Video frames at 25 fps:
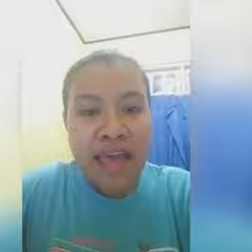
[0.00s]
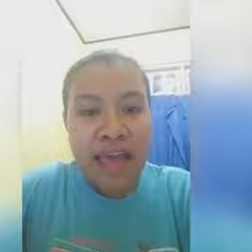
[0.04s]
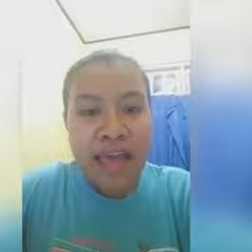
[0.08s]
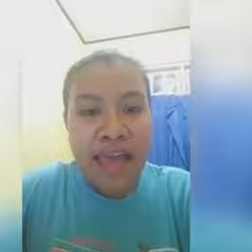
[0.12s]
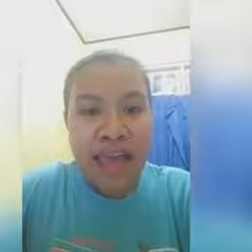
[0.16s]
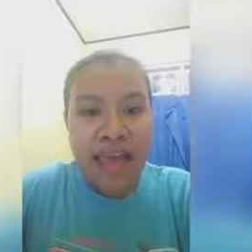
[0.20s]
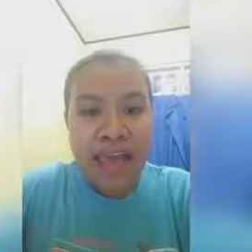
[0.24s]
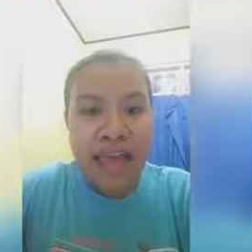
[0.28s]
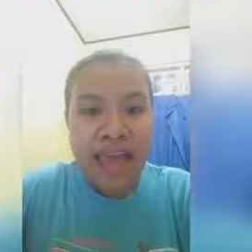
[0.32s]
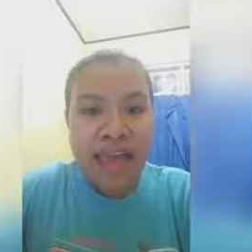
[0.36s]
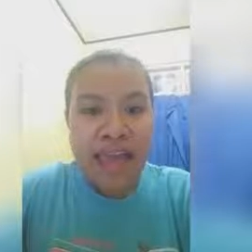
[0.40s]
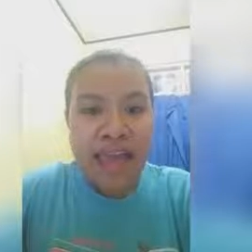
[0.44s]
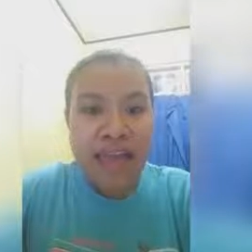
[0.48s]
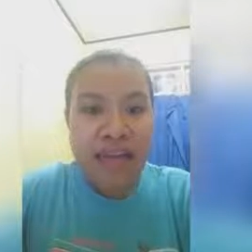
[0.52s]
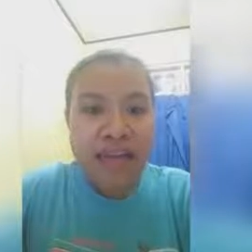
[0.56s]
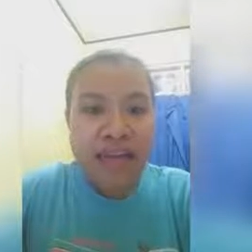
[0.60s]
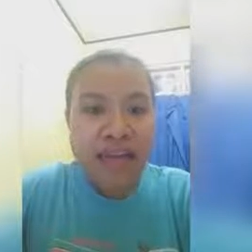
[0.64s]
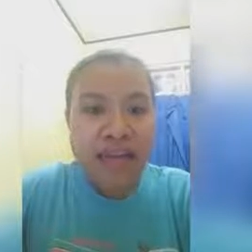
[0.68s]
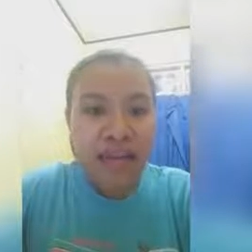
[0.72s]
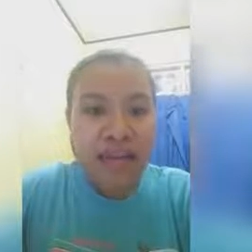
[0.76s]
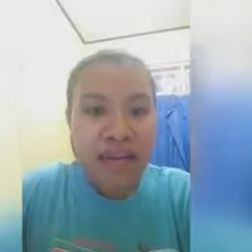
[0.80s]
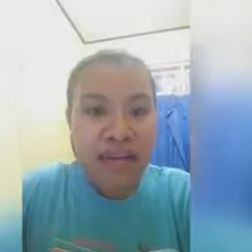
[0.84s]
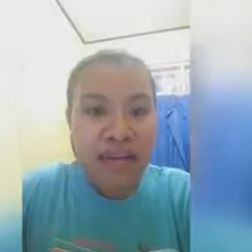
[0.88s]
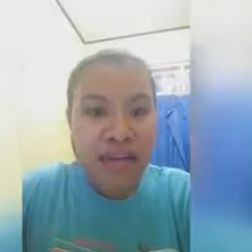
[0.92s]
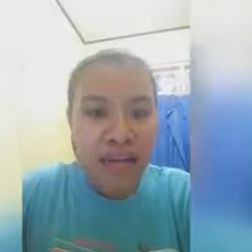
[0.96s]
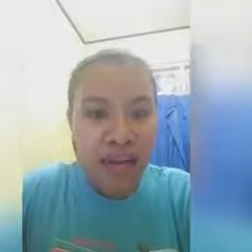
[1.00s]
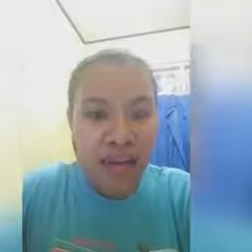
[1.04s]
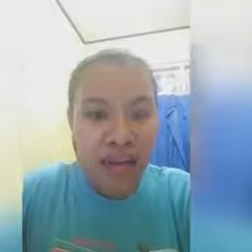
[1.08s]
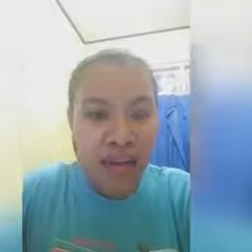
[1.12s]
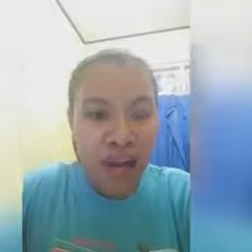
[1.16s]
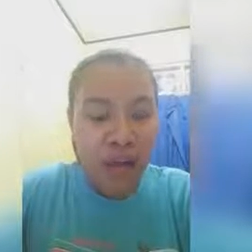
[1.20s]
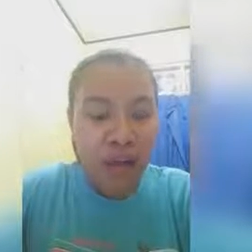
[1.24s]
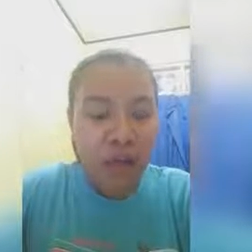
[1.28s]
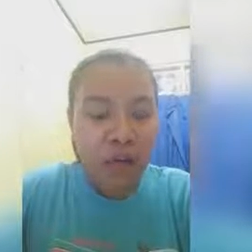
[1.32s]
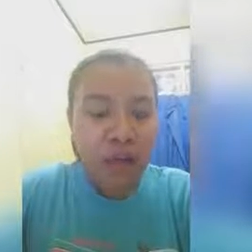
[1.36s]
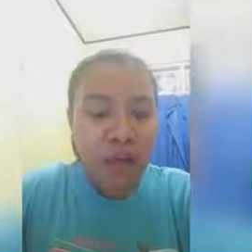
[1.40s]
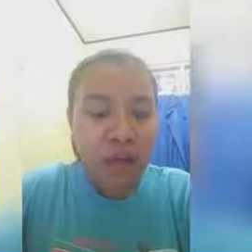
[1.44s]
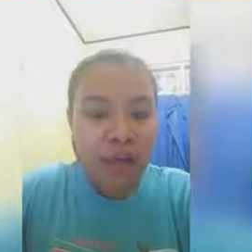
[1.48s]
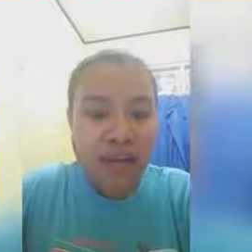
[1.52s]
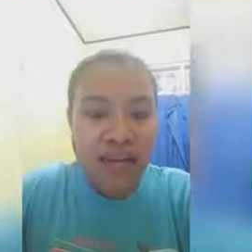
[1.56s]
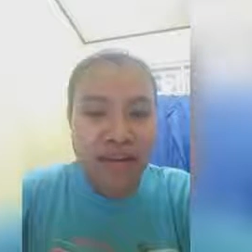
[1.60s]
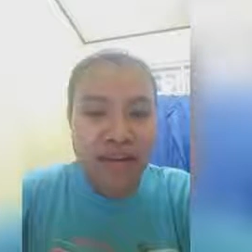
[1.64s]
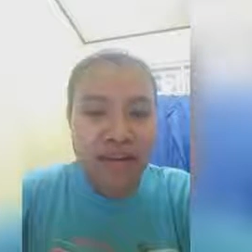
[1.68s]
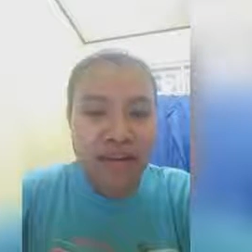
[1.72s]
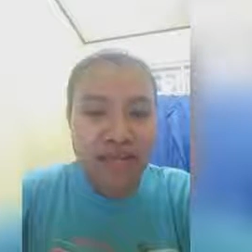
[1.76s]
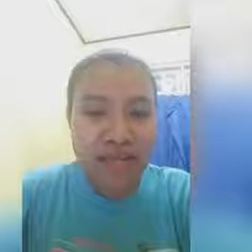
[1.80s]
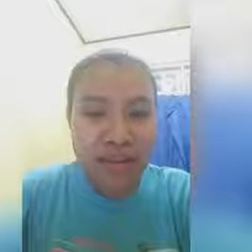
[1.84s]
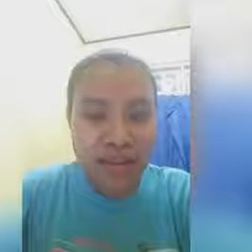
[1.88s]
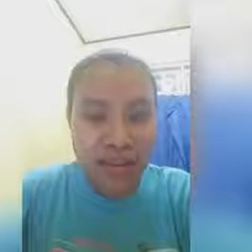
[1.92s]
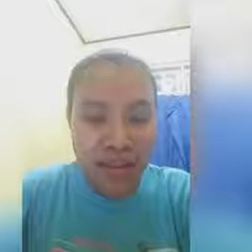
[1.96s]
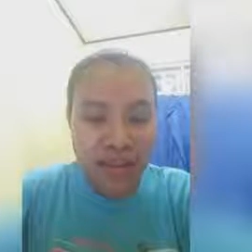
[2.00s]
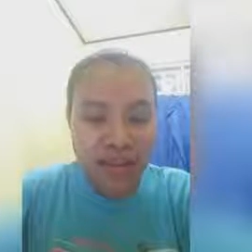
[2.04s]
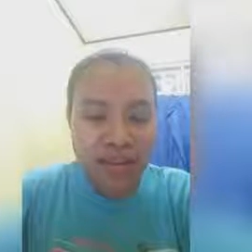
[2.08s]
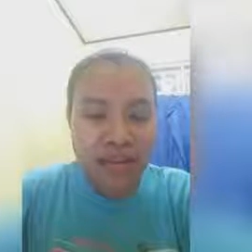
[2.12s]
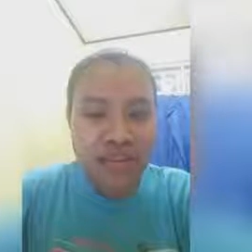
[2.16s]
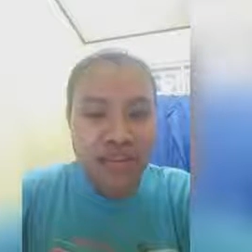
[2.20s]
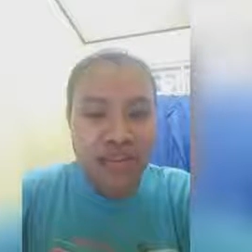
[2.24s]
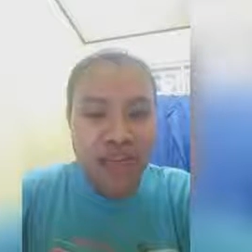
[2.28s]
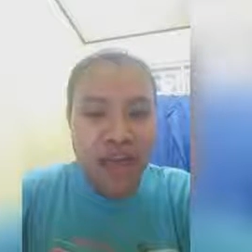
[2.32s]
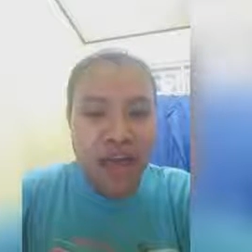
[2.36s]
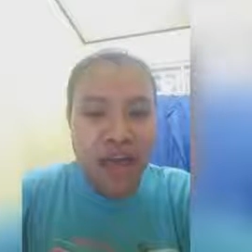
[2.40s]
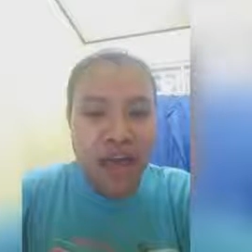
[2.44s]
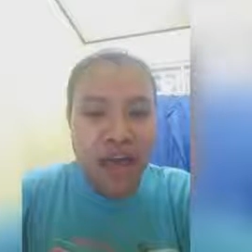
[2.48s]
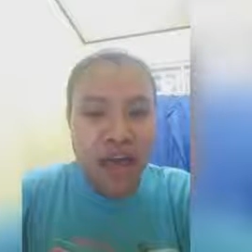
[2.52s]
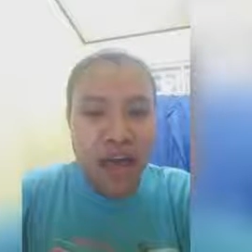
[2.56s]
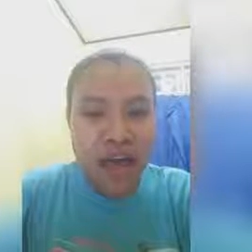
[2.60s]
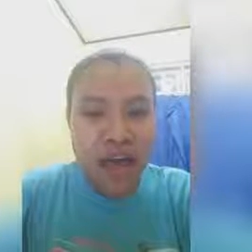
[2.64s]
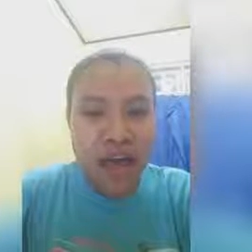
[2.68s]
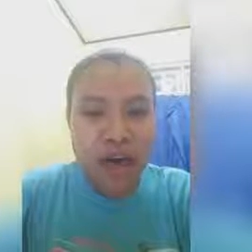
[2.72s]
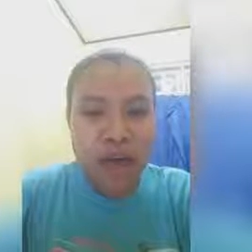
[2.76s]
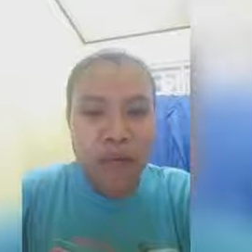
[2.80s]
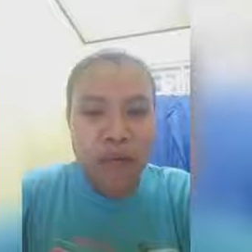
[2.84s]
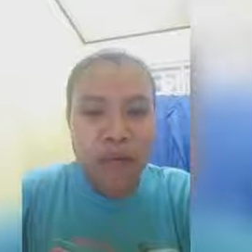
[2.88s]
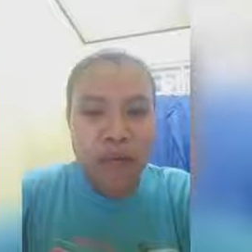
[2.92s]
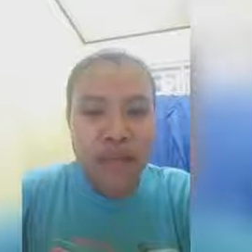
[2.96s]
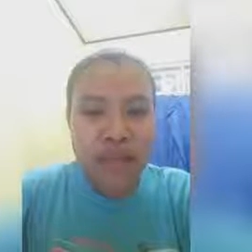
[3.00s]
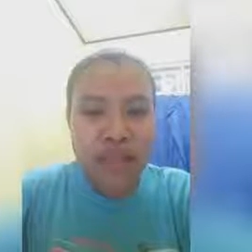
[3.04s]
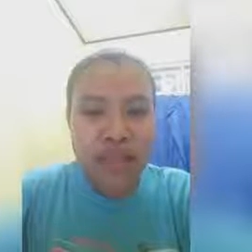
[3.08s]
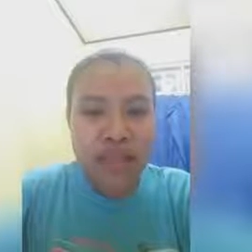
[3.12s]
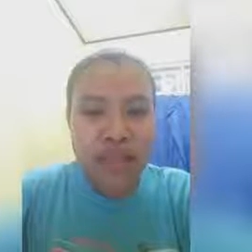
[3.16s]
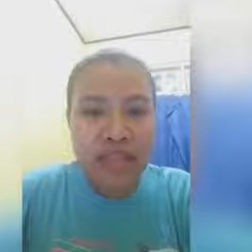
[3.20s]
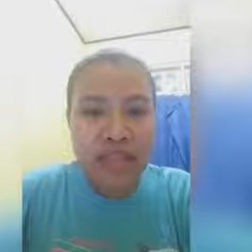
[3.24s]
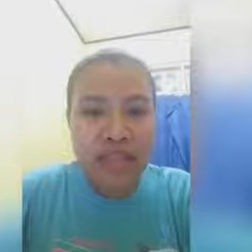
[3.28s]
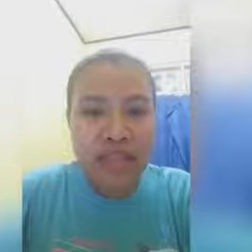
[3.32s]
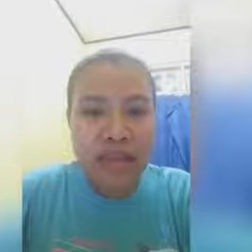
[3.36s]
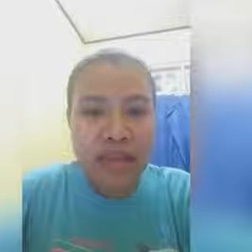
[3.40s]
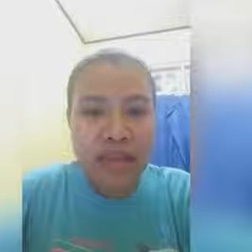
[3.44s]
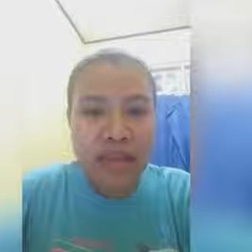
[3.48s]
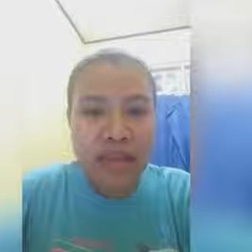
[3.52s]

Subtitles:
And now and next, I will